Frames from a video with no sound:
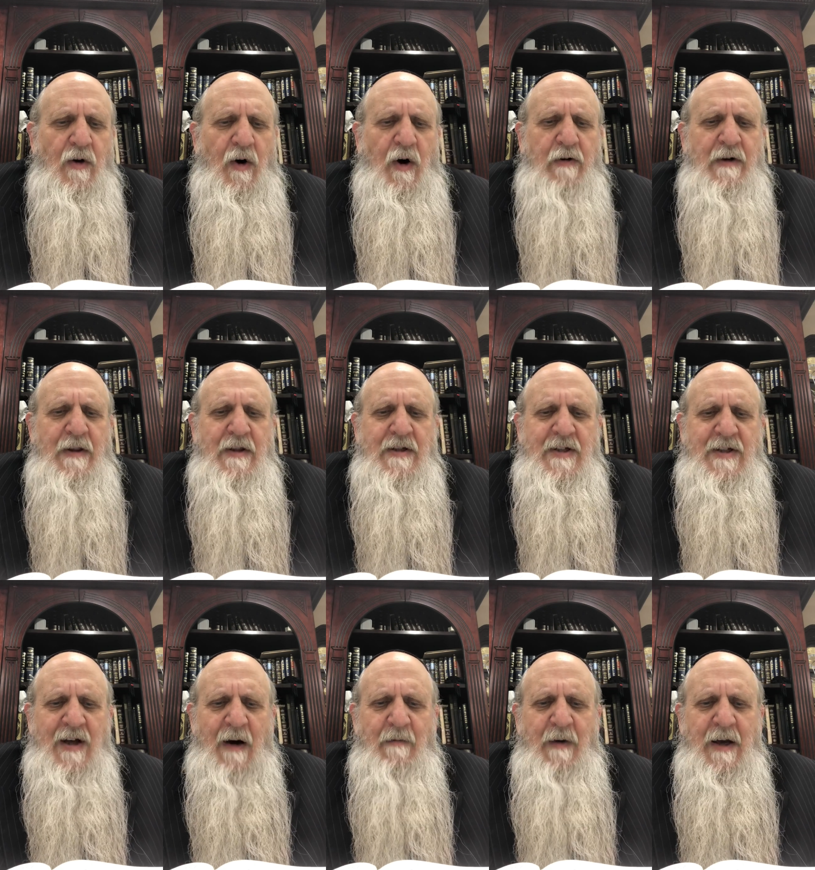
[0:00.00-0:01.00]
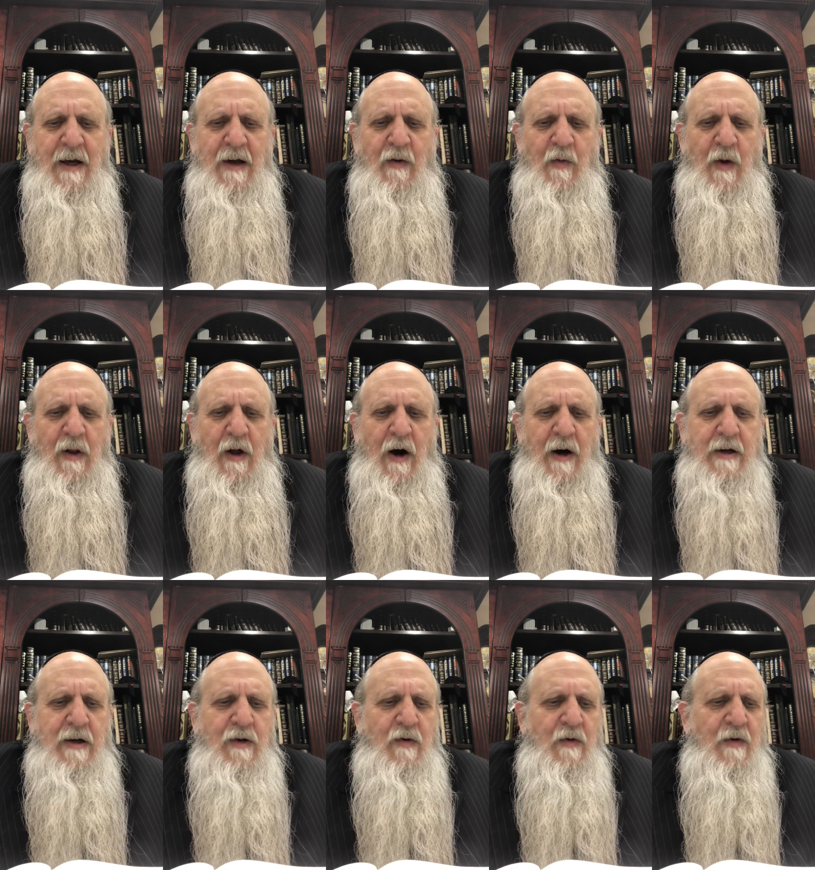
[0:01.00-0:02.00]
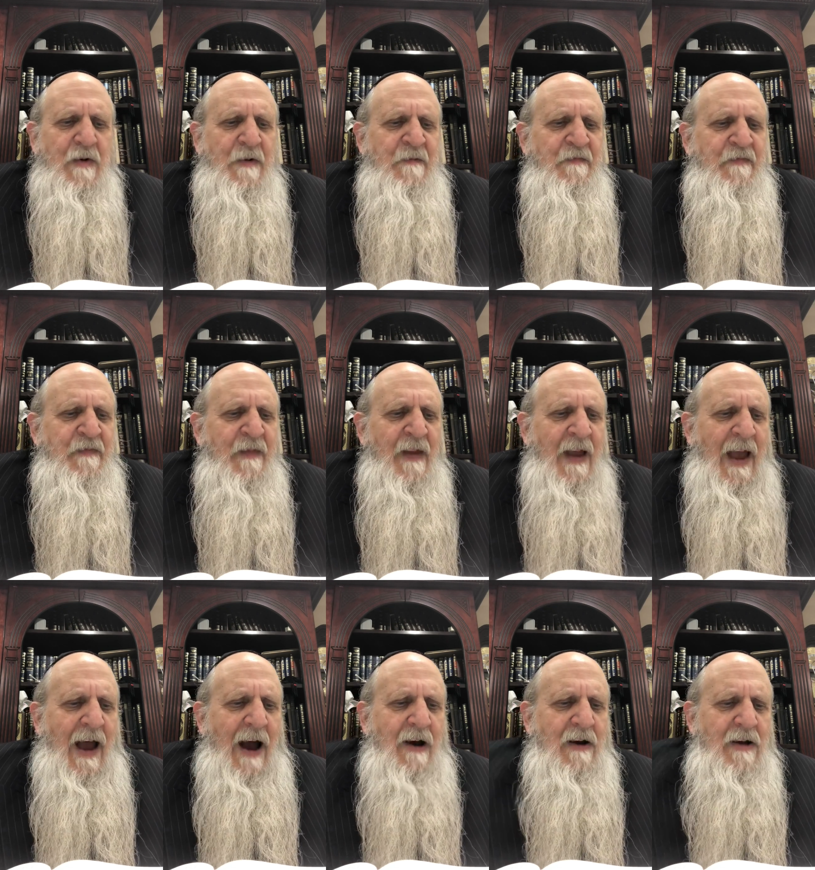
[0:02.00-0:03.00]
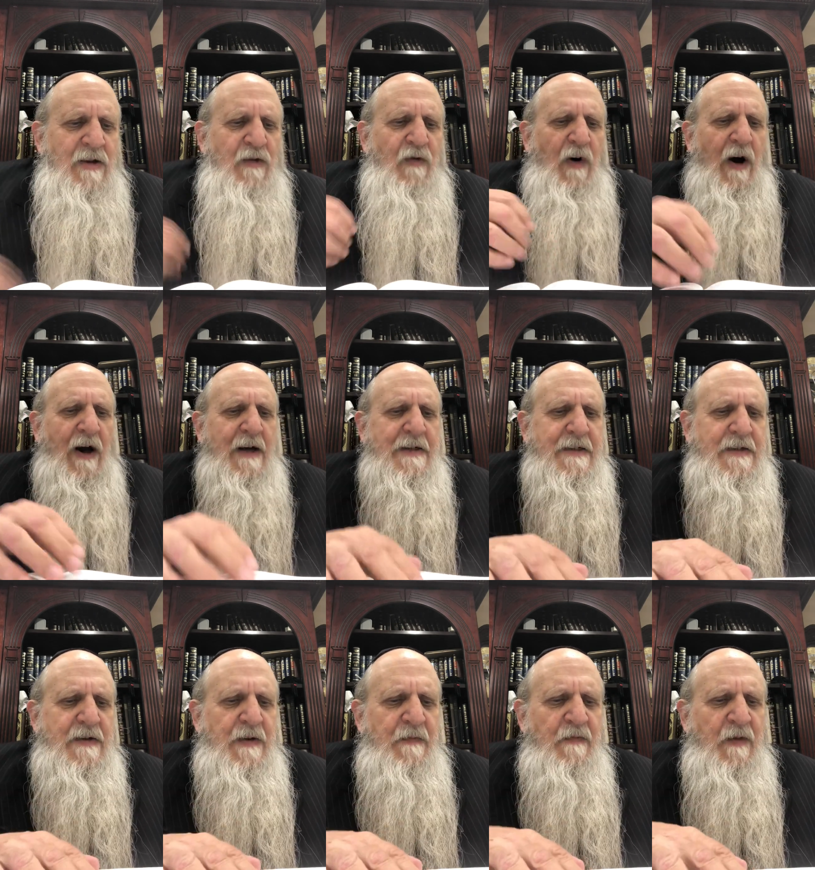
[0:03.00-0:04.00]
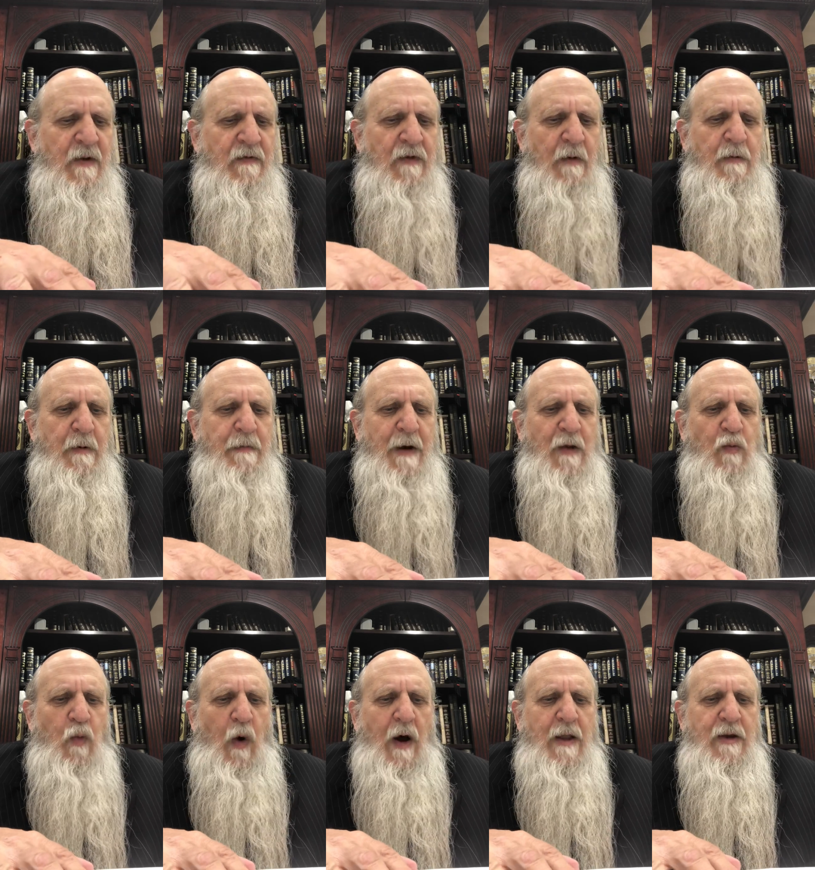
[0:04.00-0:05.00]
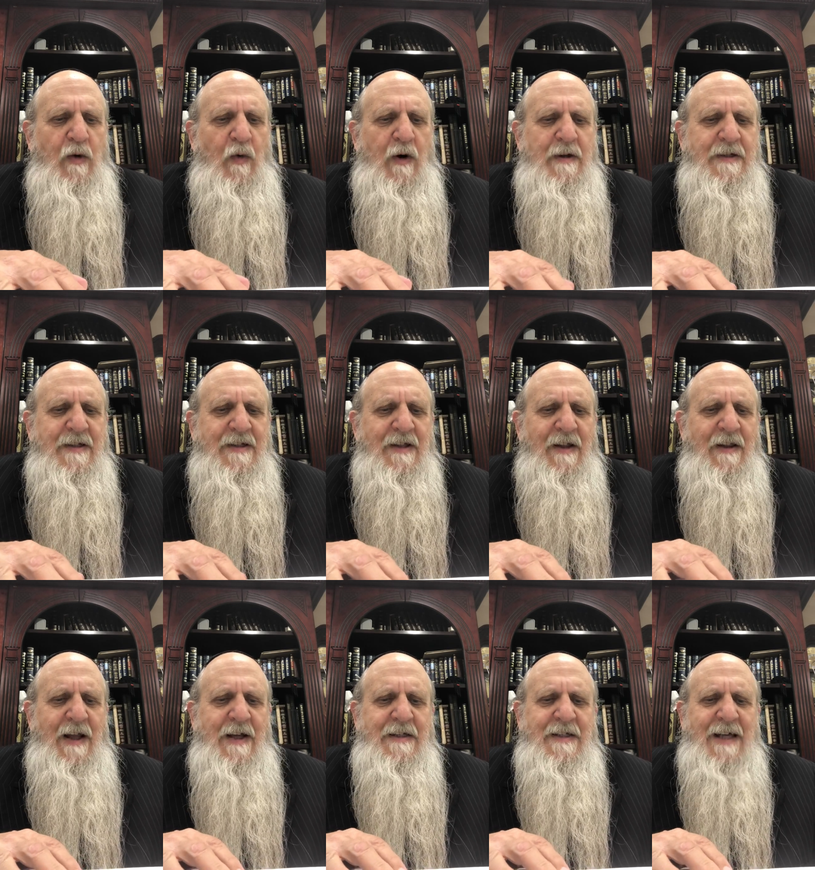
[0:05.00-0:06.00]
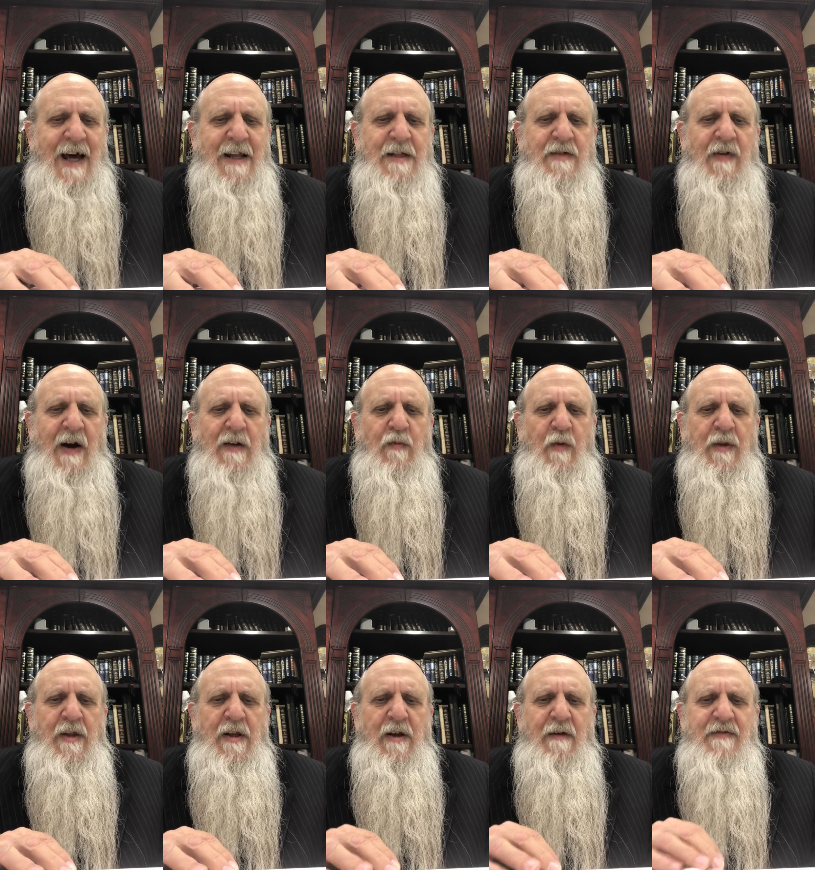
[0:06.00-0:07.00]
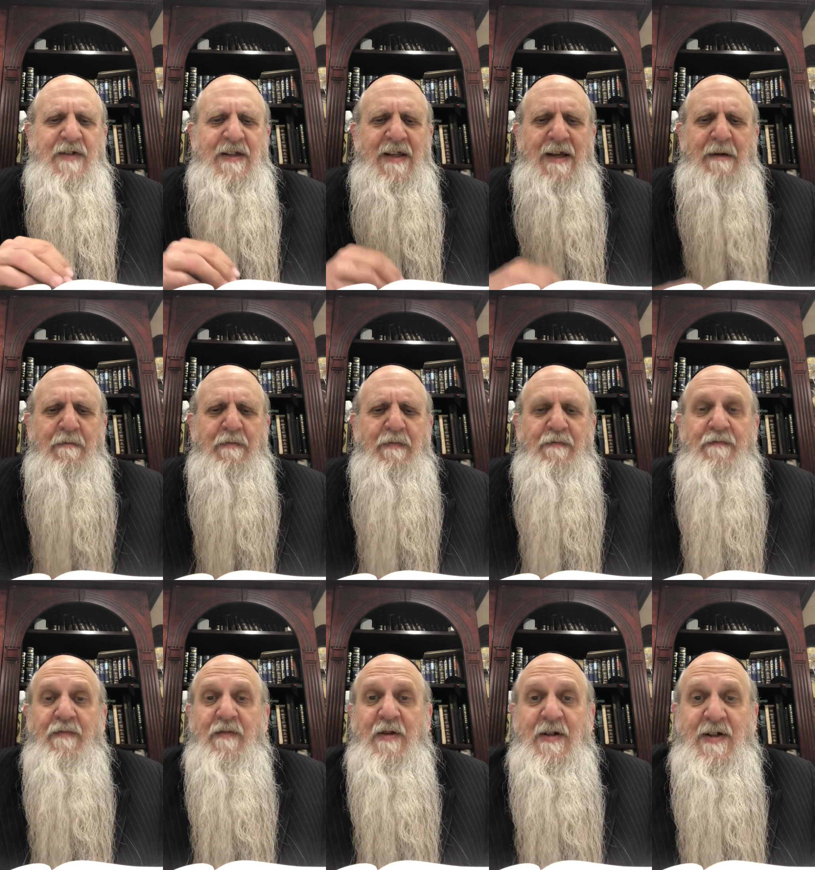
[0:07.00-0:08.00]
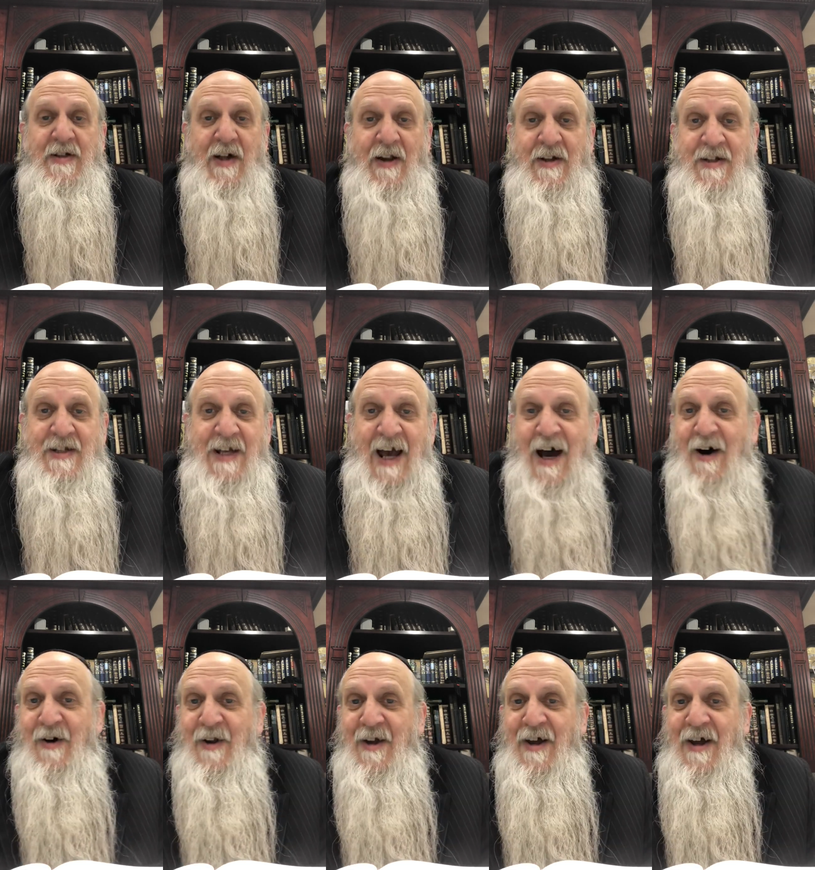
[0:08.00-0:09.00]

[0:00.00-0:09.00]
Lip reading: Or in the summer, it will argue, how can you rise from your bed while you are still not satisfied with enough sleep? The sun is out,